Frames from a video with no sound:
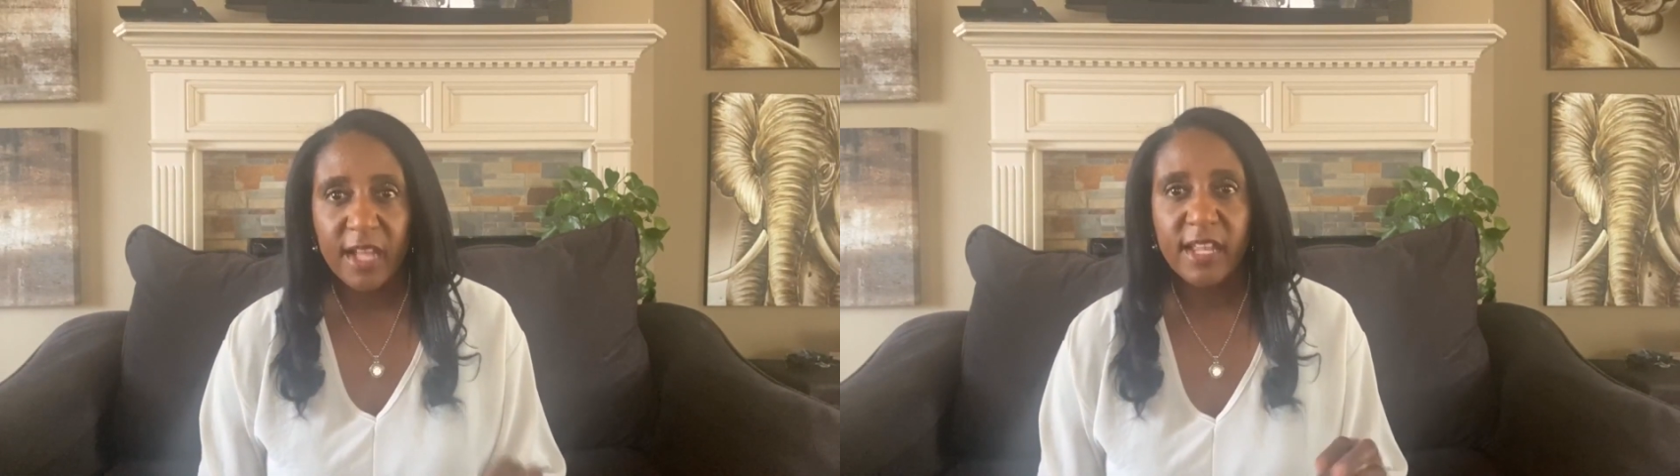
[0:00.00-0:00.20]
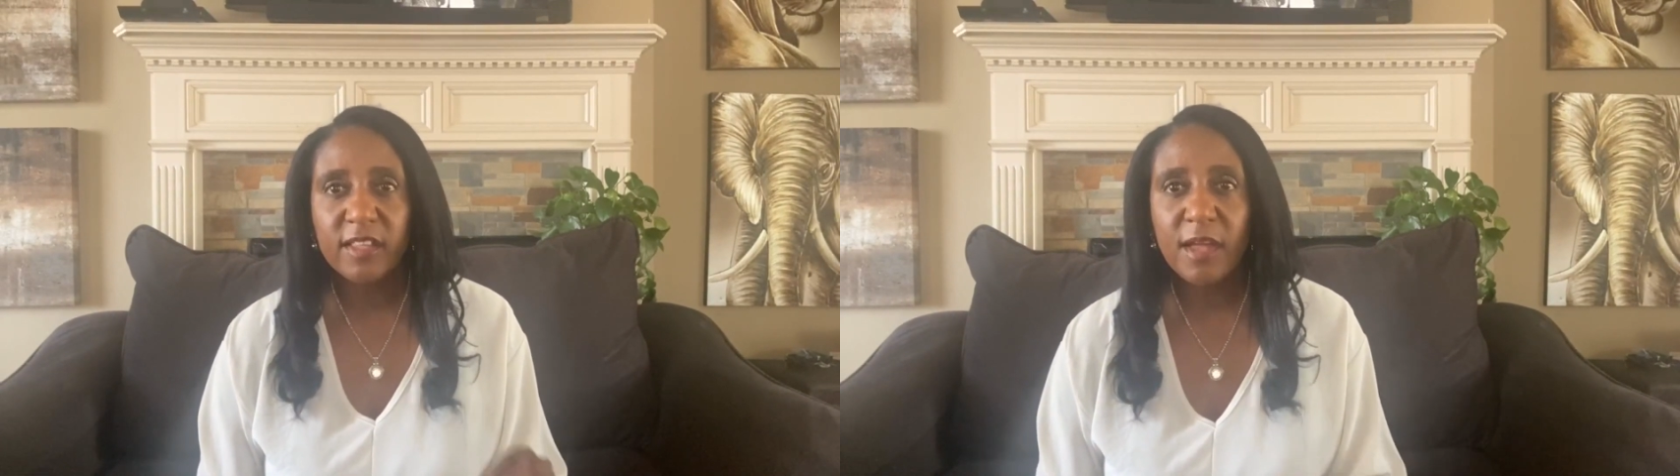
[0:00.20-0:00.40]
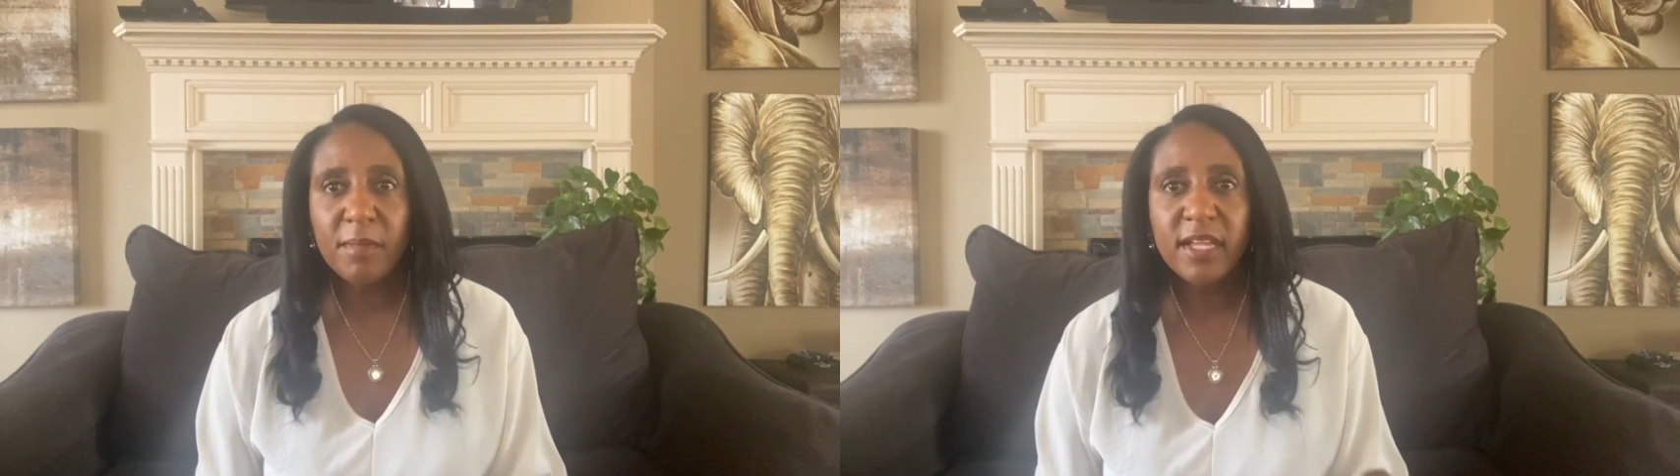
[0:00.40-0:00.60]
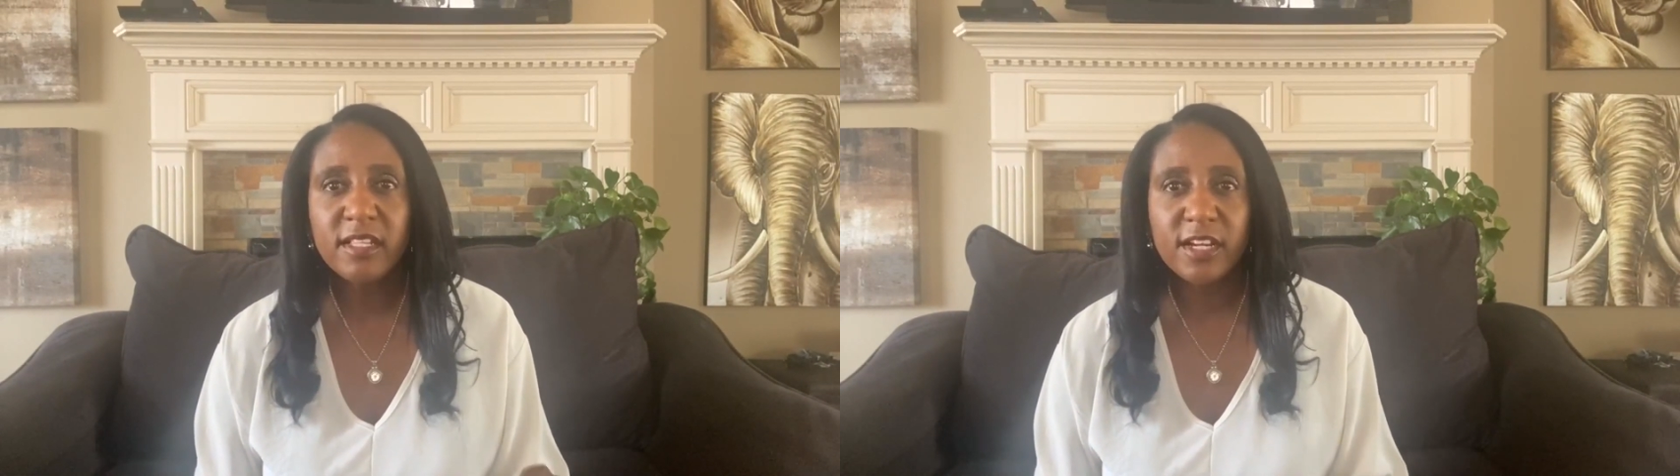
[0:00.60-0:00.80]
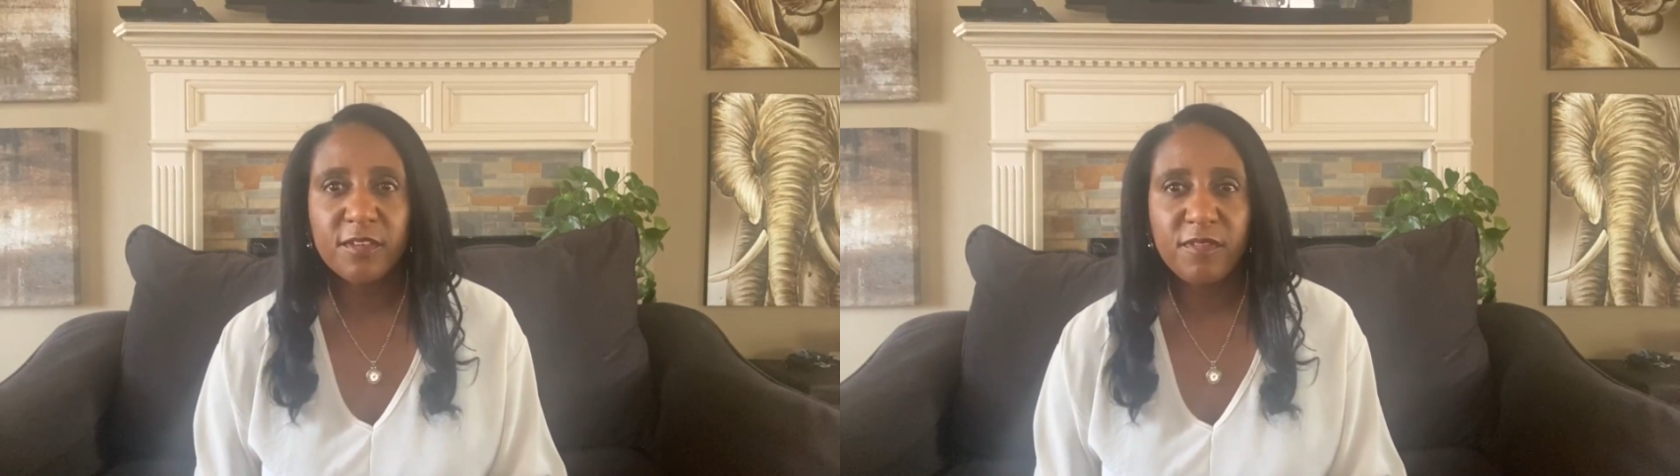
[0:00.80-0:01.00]
Now, let me
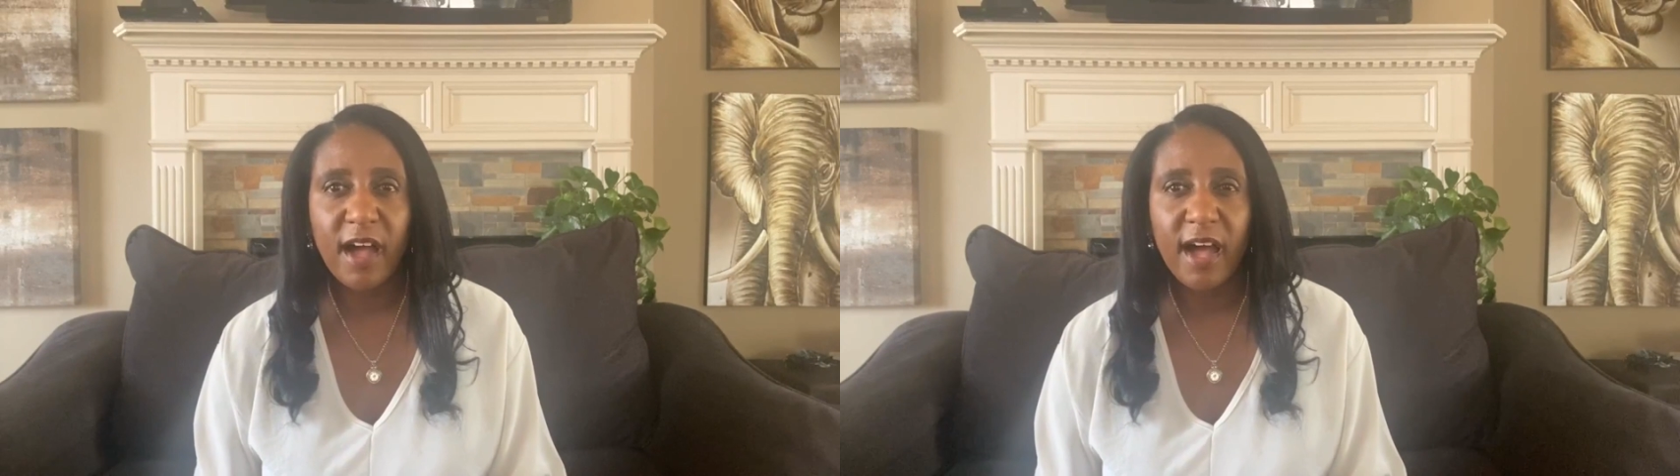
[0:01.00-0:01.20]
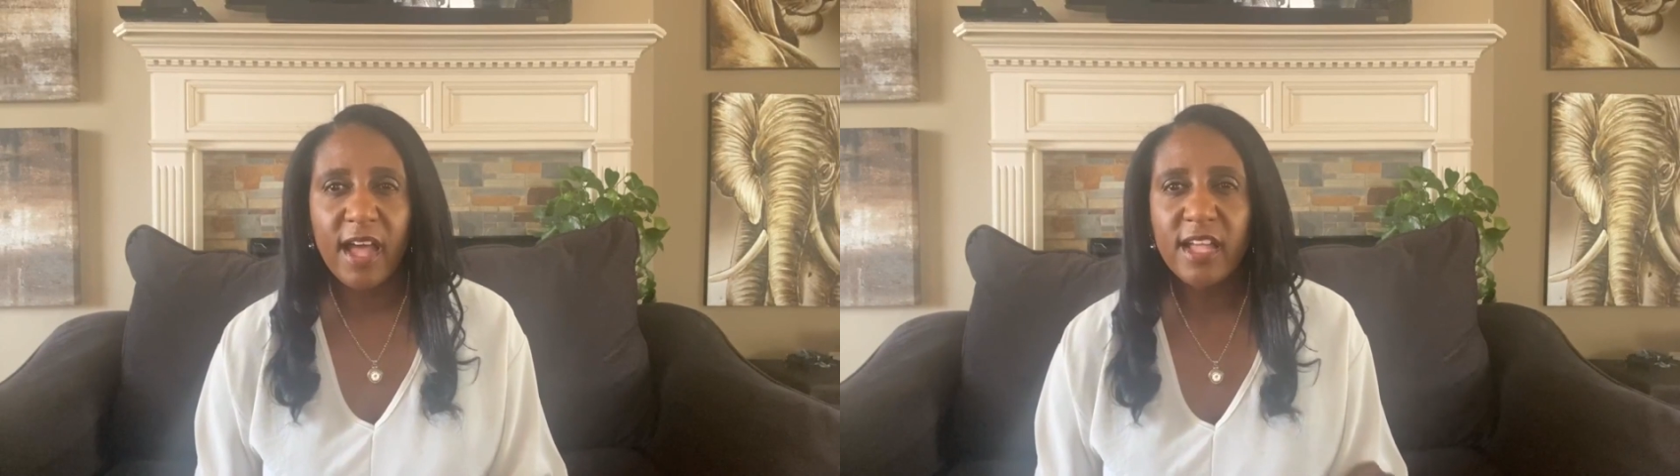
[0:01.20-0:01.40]
clarify